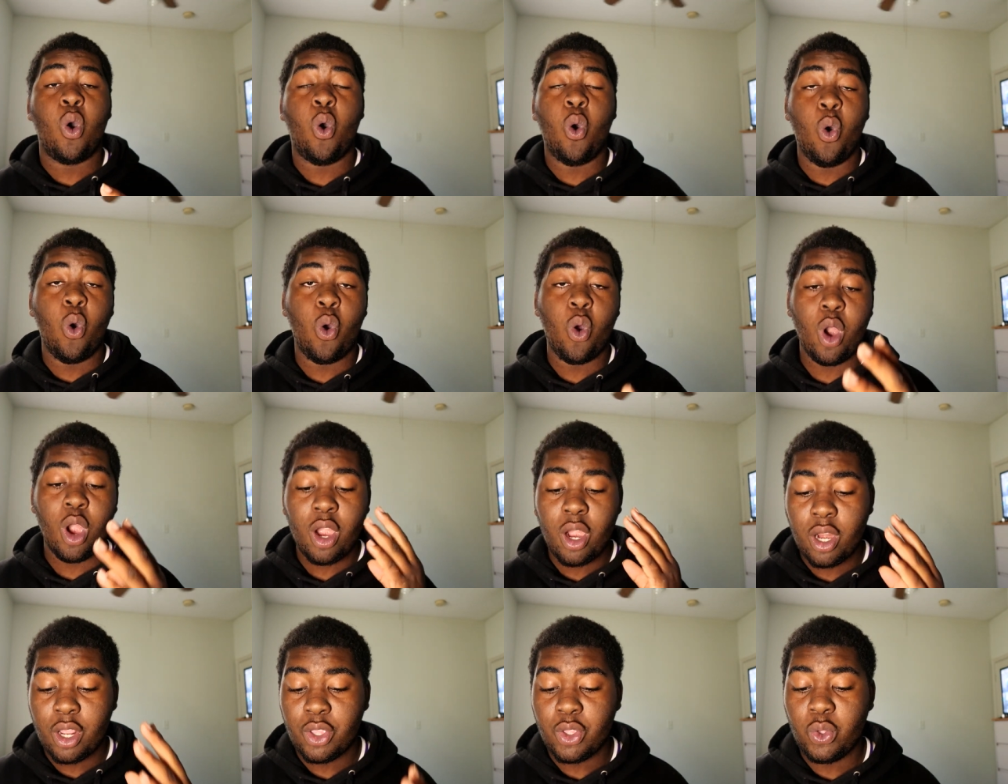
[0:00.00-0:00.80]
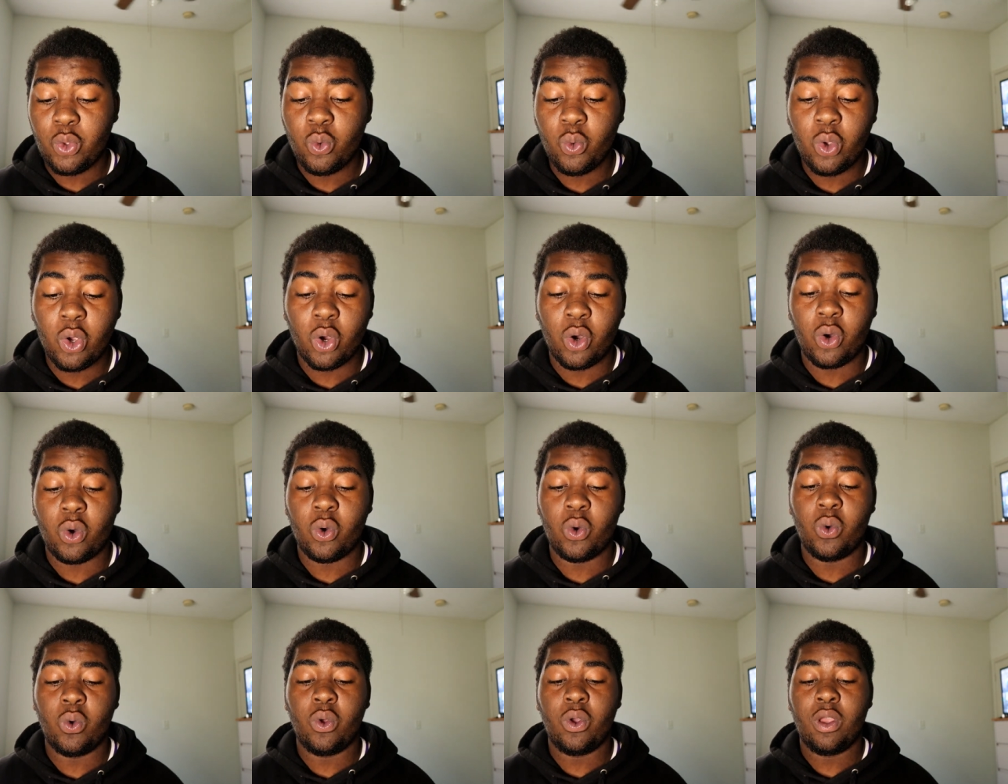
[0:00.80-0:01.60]
or you
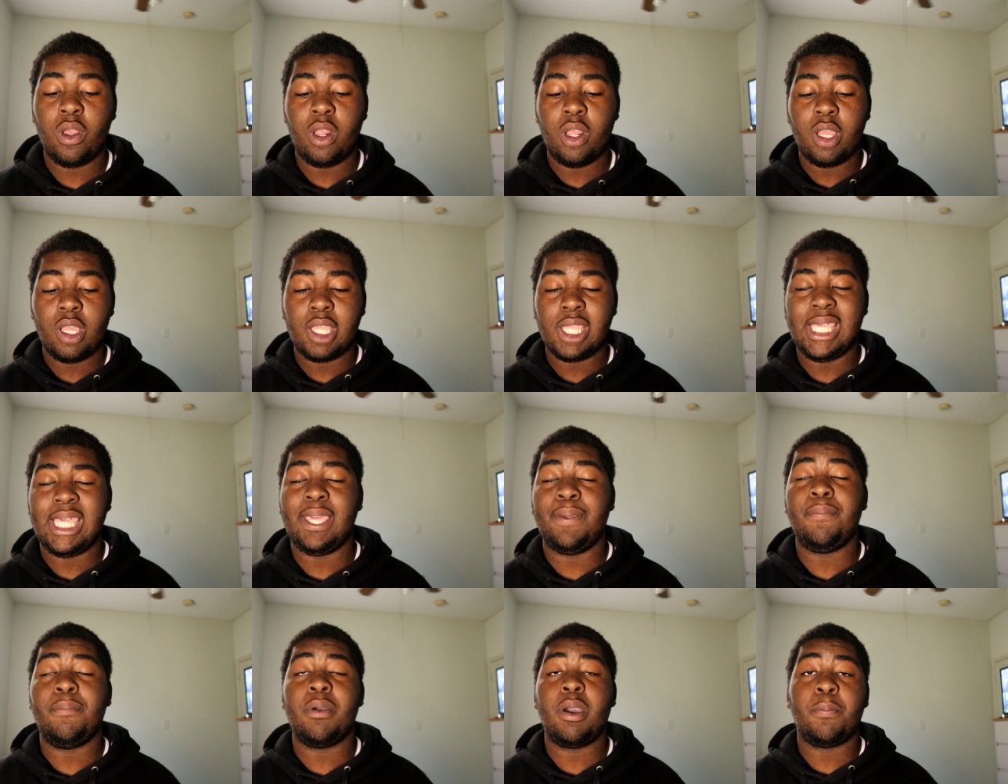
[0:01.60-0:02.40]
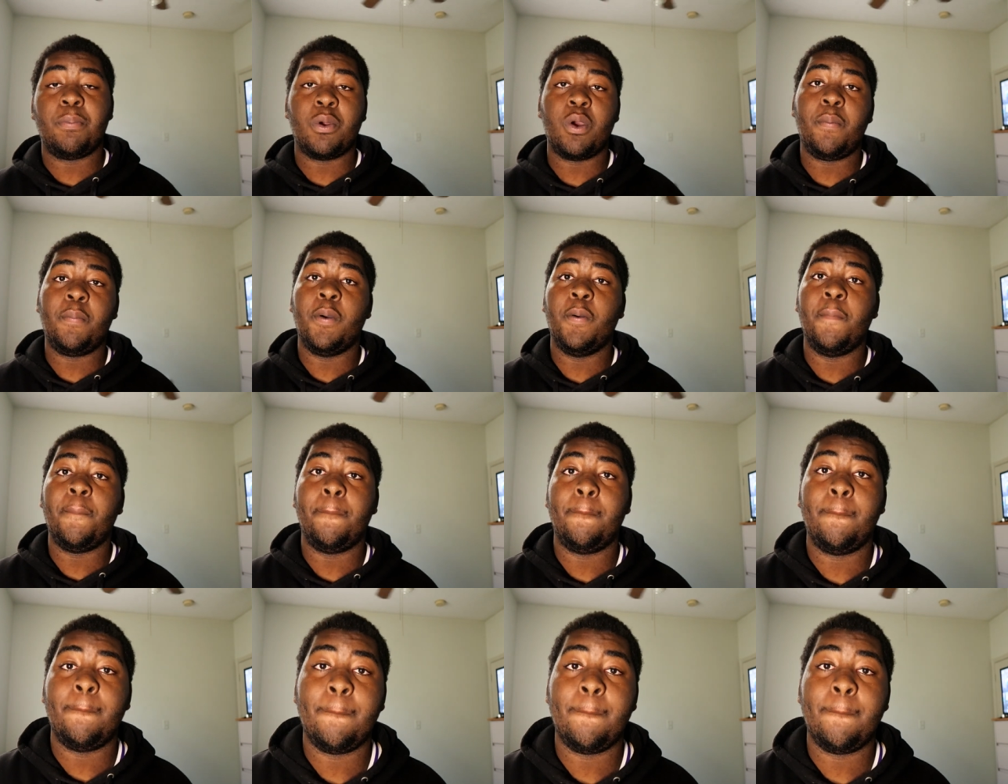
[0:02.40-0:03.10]
gonna give me my promo.